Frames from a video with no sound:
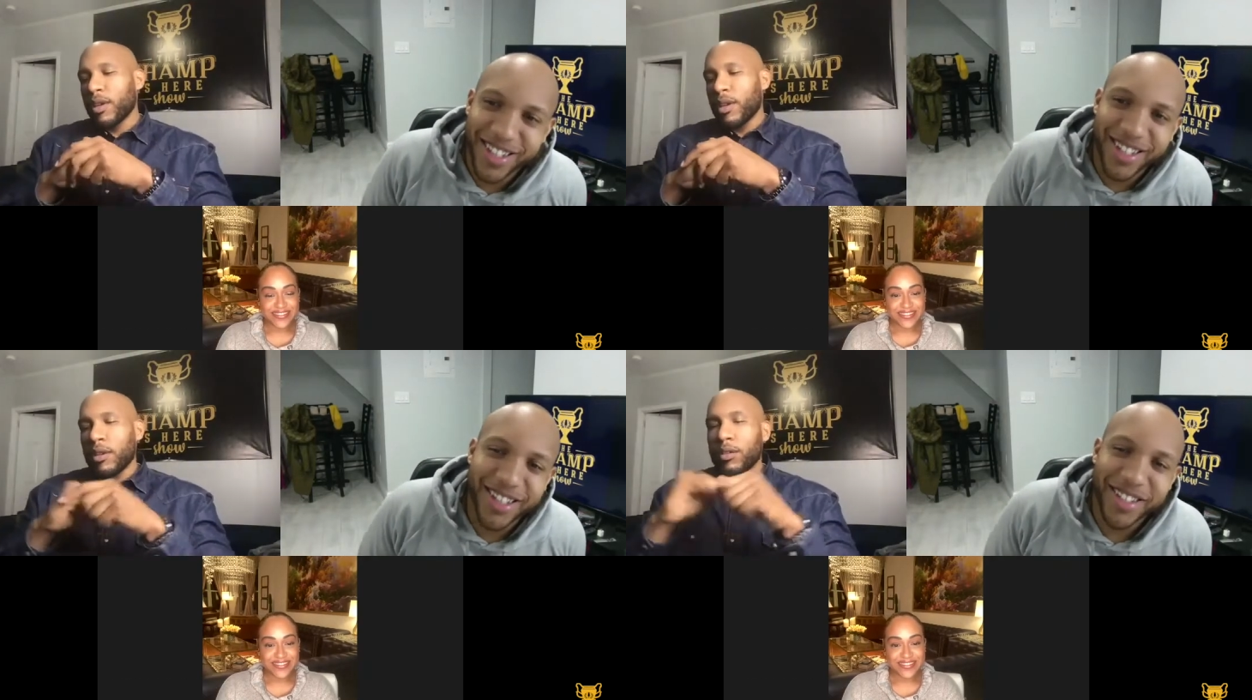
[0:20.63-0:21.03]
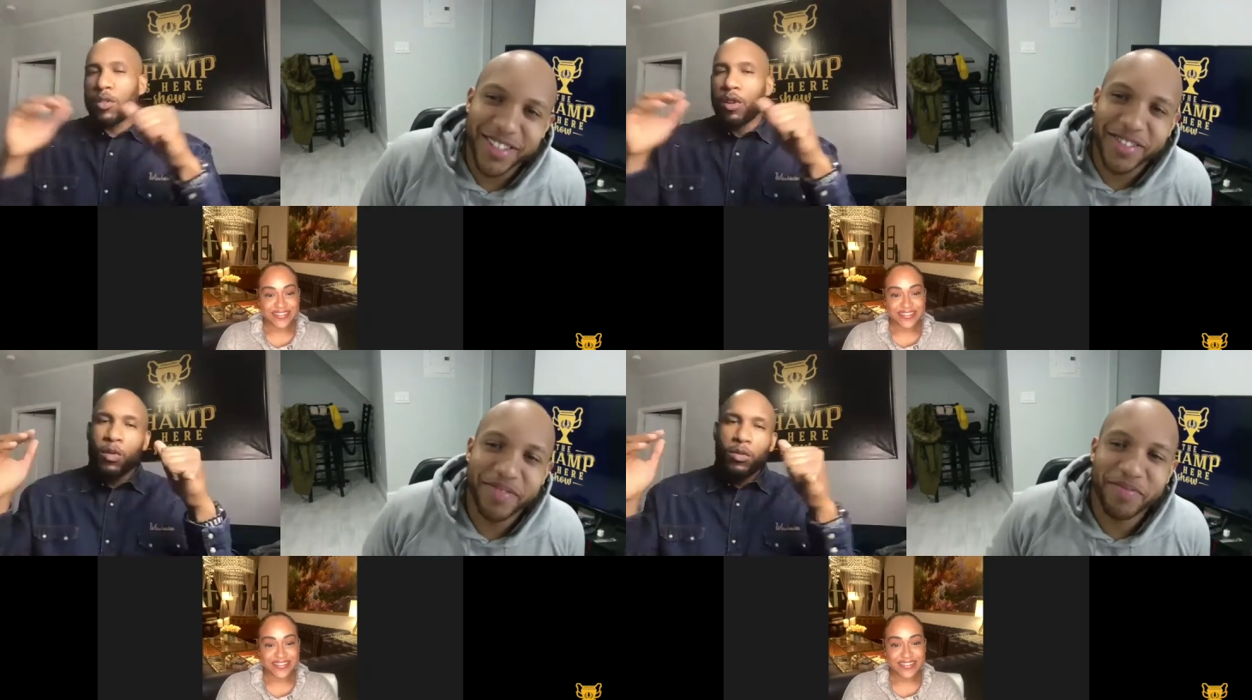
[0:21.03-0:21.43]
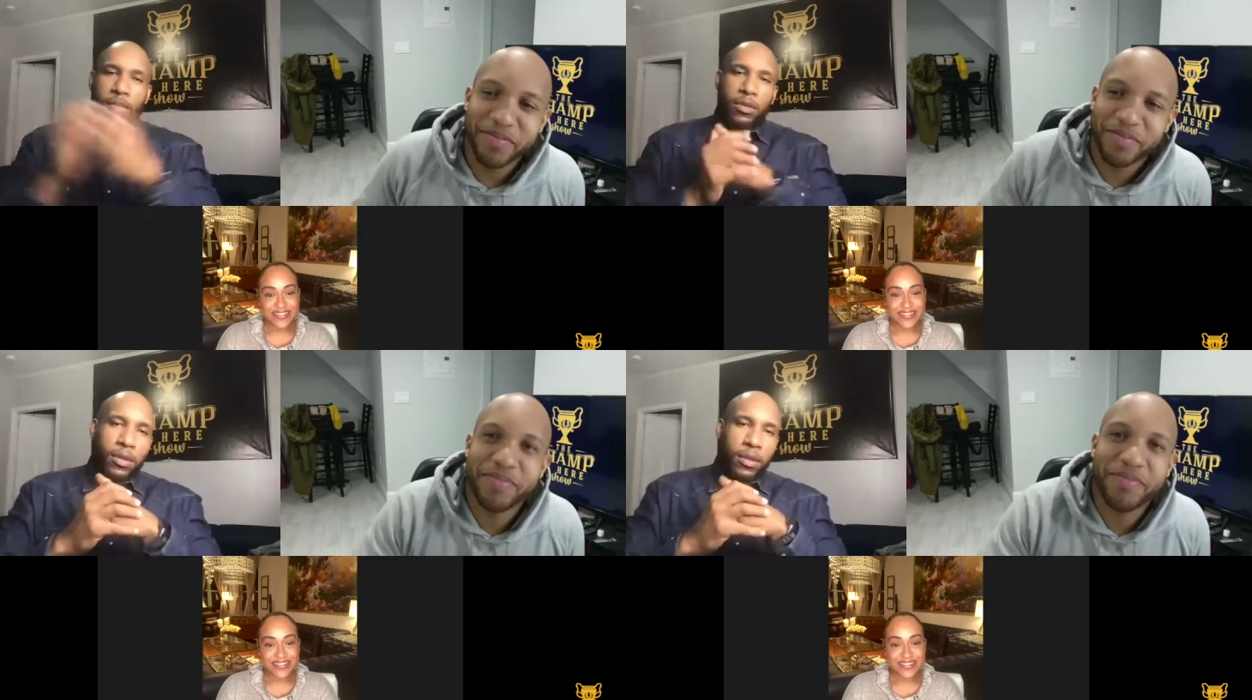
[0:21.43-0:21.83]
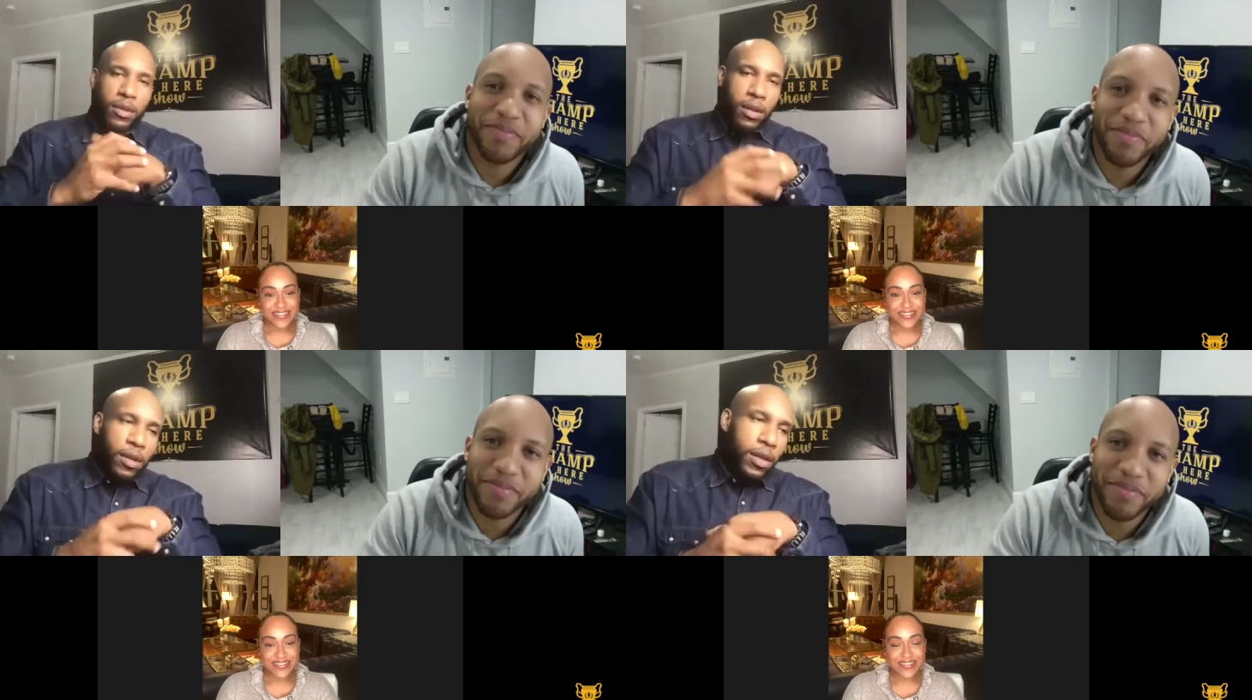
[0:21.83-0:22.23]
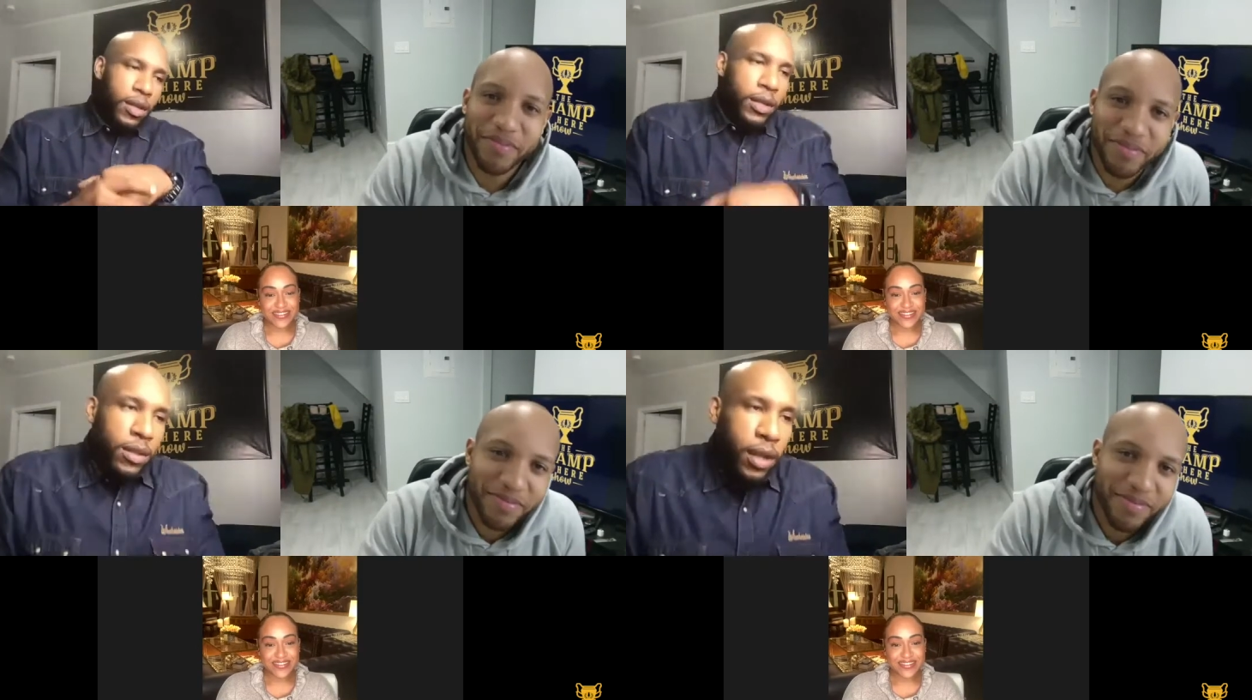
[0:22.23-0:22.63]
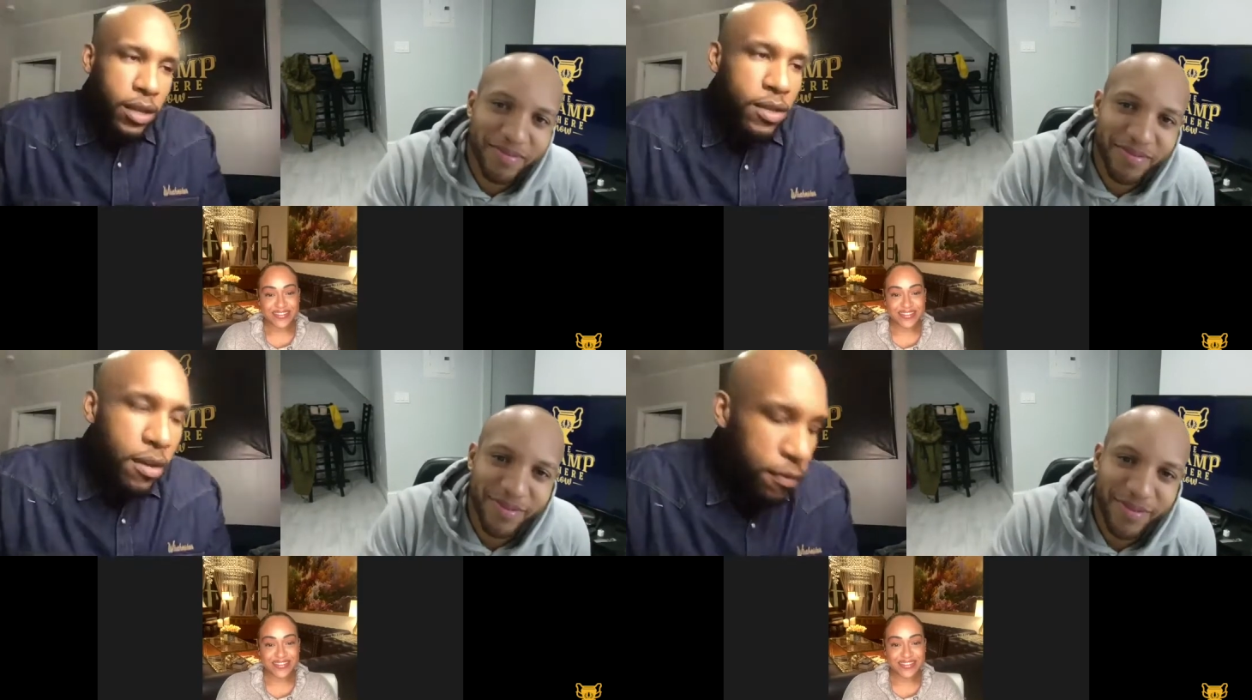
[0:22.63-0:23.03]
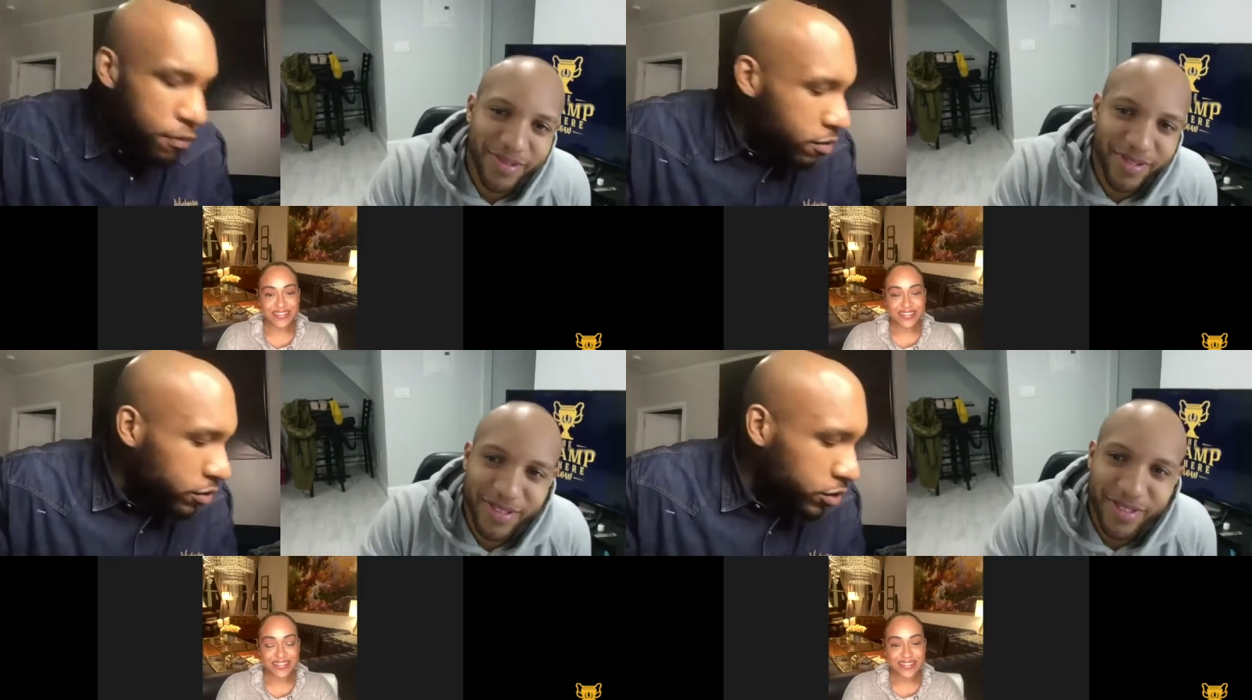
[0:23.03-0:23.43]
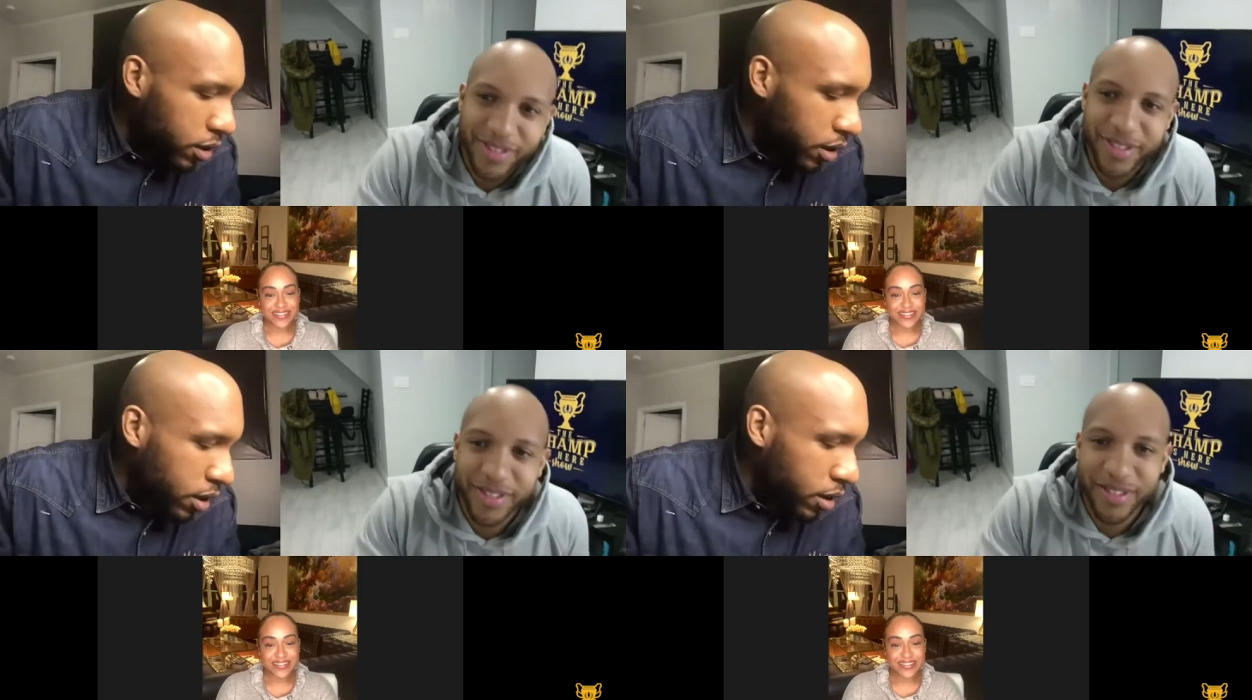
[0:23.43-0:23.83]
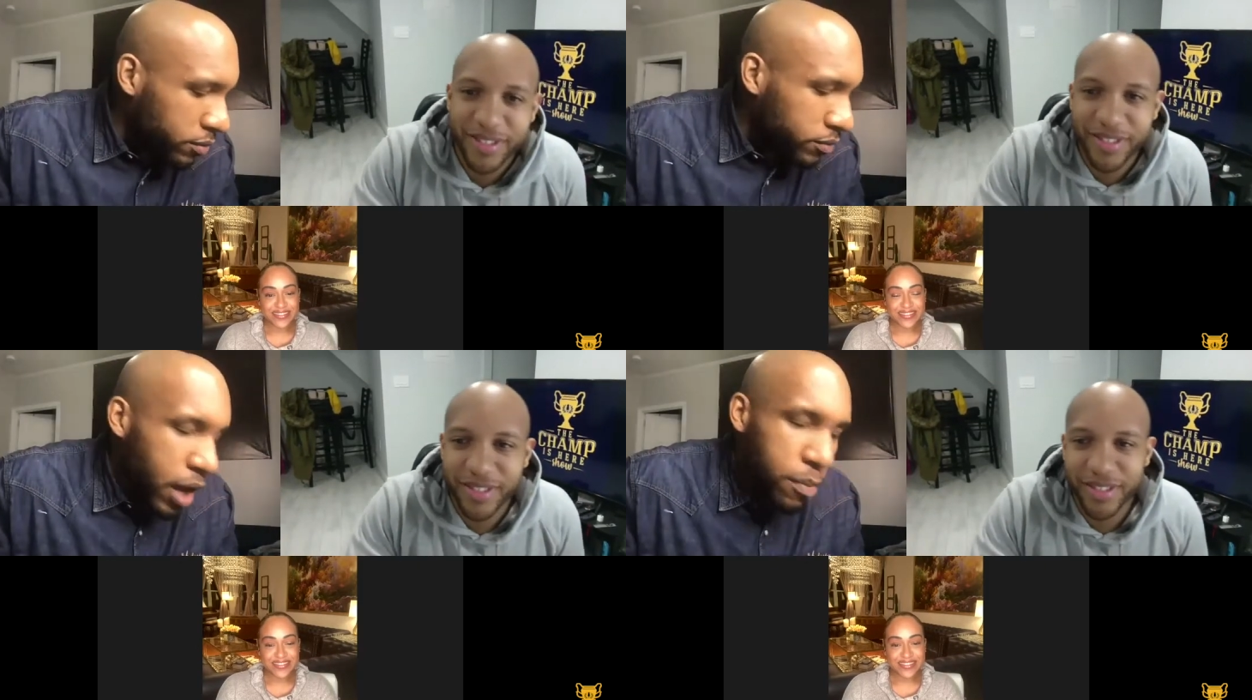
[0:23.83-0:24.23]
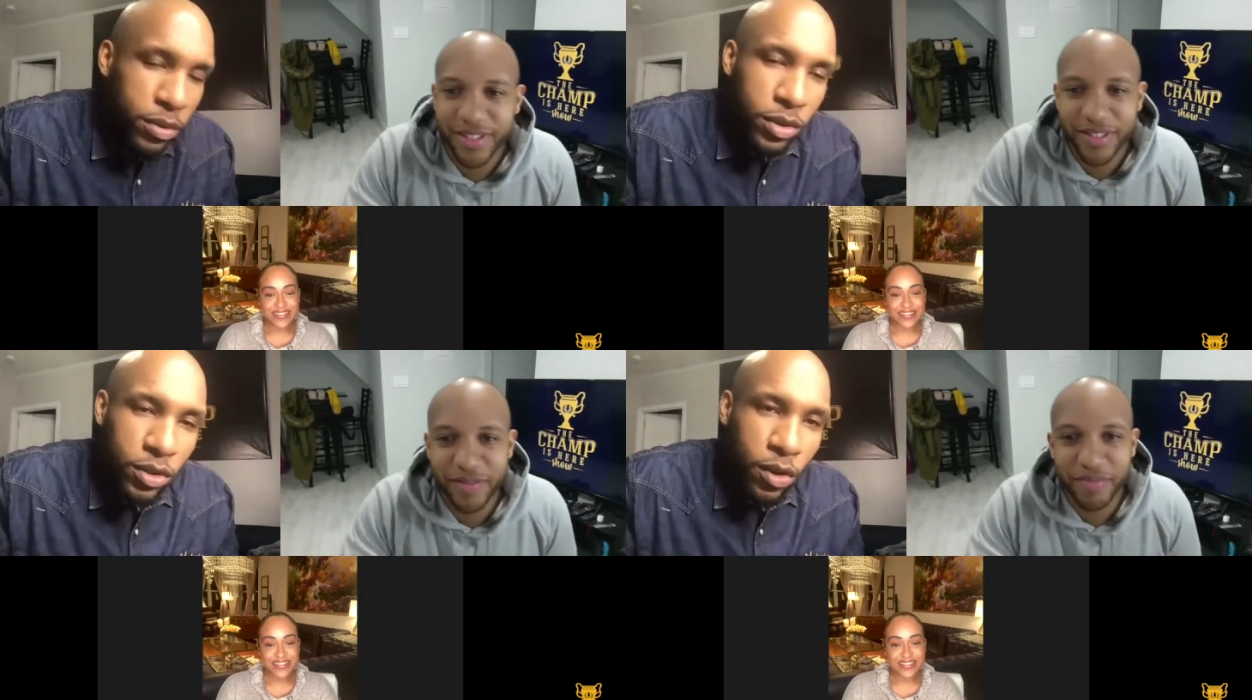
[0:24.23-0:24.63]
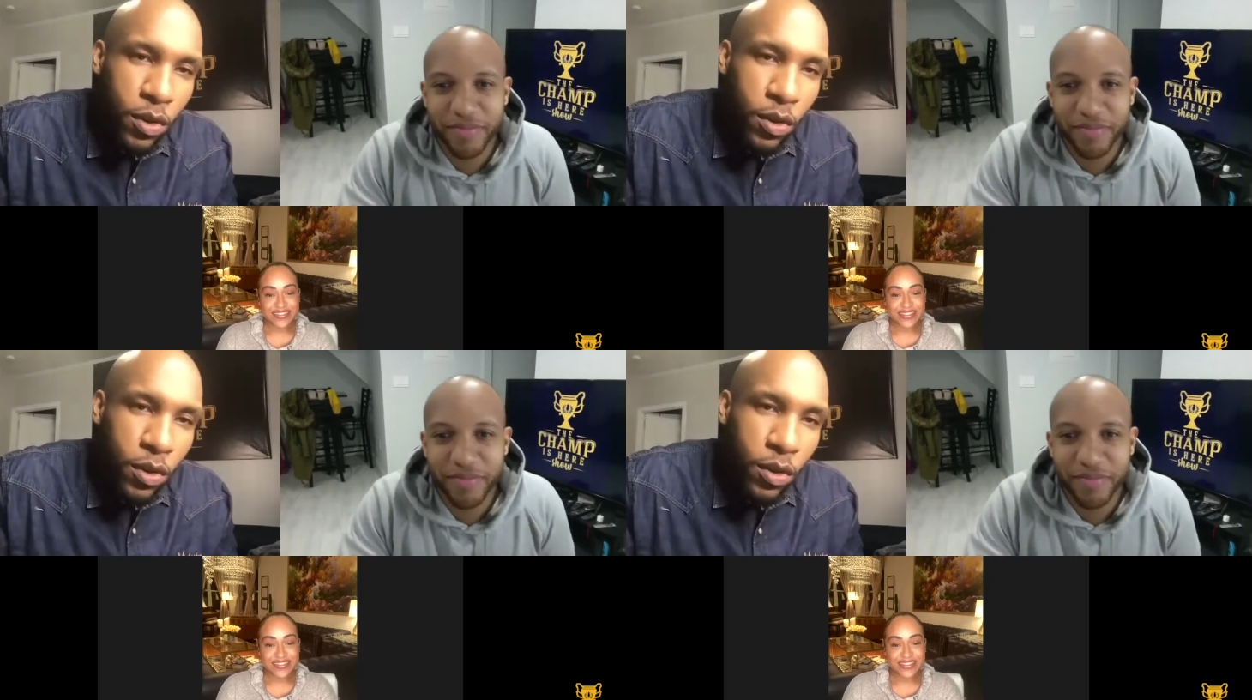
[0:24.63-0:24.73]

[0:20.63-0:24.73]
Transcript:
Speaker 1: So
Speaker 2: today's our first um, episode